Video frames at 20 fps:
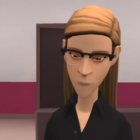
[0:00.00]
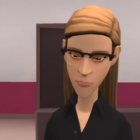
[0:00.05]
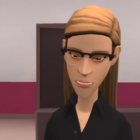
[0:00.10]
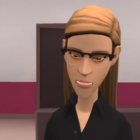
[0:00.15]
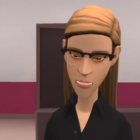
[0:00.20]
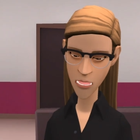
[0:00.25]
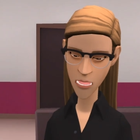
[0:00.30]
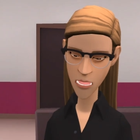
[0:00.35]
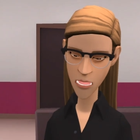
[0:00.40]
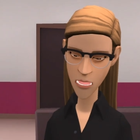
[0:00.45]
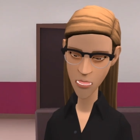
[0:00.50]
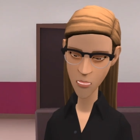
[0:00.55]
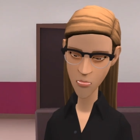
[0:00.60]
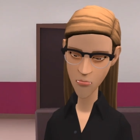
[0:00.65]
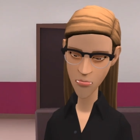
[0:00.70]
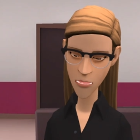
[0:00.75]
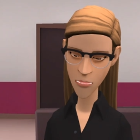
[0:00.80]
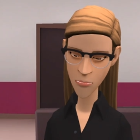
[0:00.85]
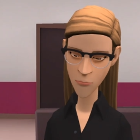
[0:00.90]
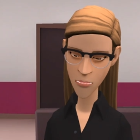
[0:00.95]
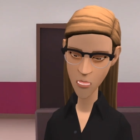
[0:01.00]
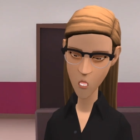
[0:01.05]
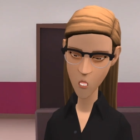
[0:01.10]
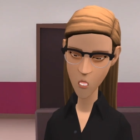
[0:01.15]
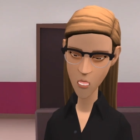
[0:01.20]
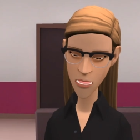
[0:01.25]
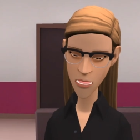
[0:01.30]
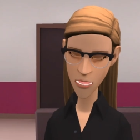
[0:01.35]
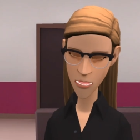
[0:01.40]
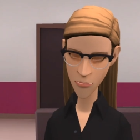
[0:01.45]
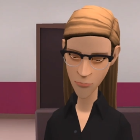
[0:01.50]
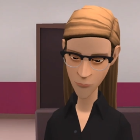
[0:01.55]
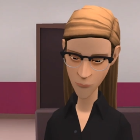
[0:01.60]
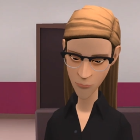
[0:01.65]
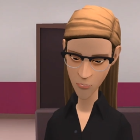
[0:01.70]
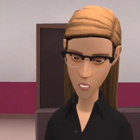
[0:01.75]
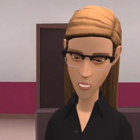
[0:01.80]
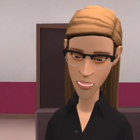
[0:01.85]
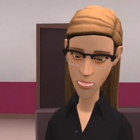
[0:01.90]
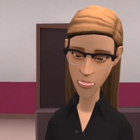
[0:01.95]
A little nervous about what?
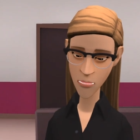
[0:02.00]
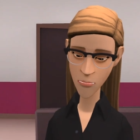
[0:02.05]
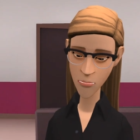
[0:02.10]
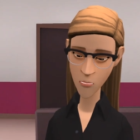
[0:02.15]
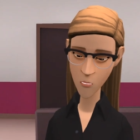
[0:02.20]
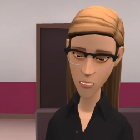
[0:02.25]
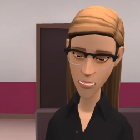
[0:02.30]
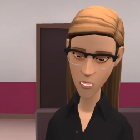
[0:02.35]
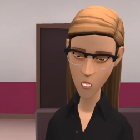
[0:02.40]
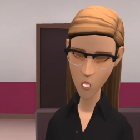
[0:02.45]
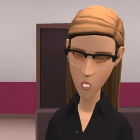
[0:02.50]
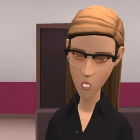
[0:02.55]
What's going